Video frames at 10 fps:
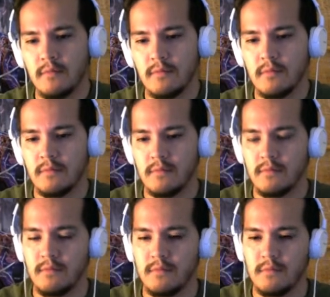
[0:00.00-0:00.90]

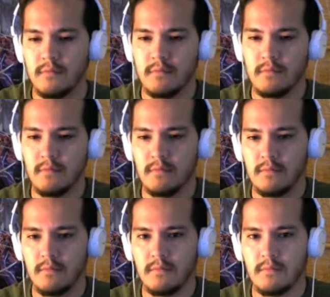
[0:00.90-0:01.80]

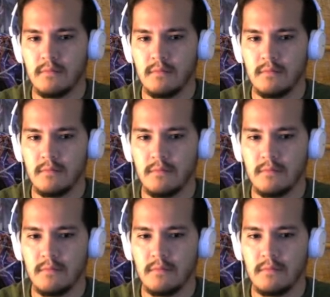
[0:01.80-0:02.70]

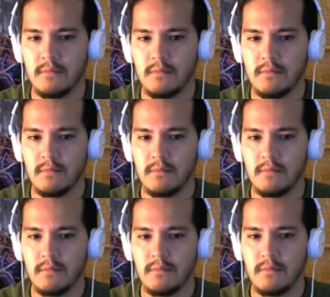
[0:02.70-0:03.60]

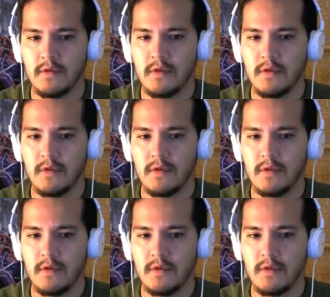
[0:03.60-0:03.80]
Nobody speaks.